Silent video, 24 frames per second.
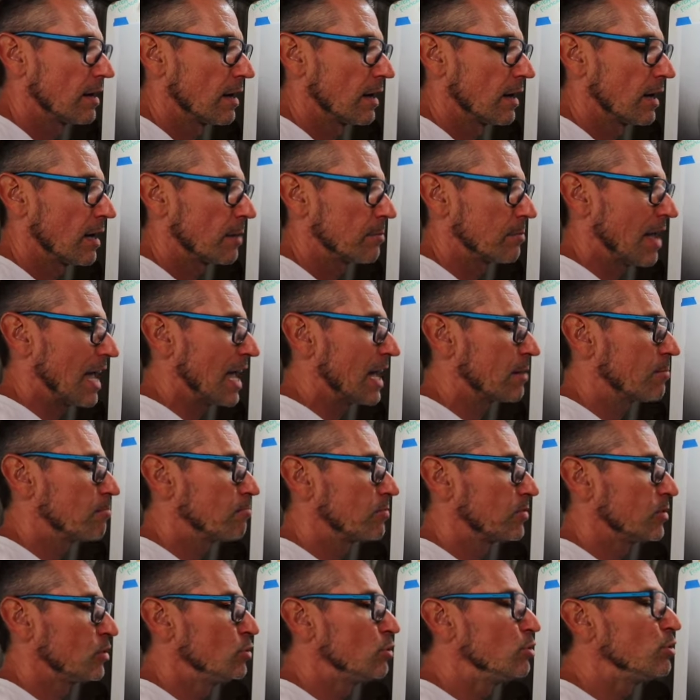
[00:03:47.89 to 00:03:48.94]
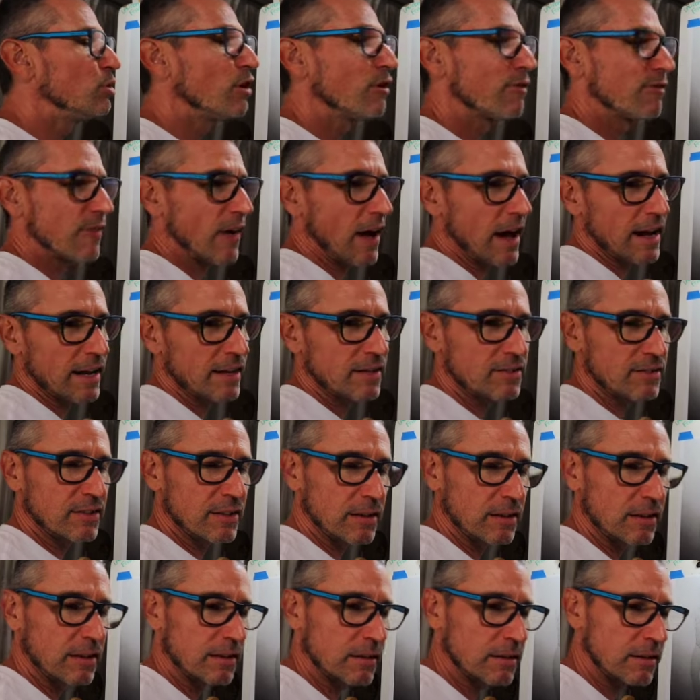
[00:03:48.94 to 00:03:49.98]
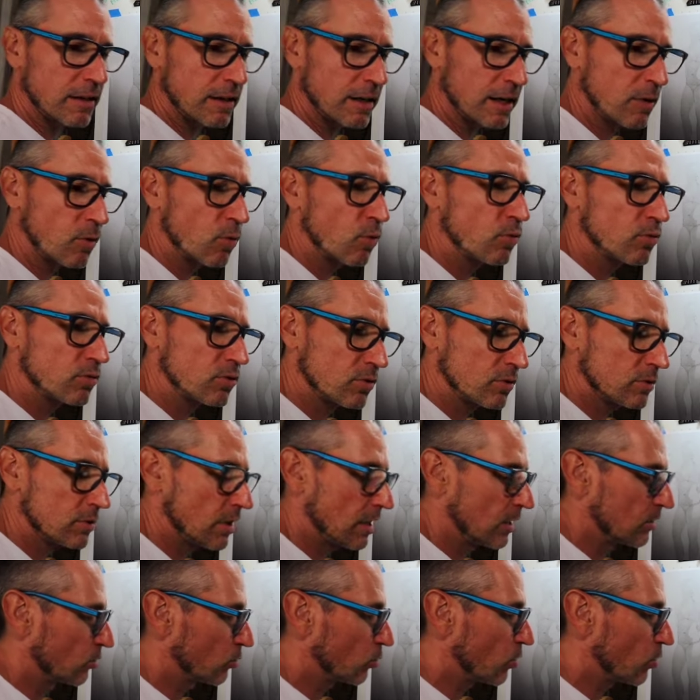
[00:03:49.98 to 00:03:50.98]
And unifies it as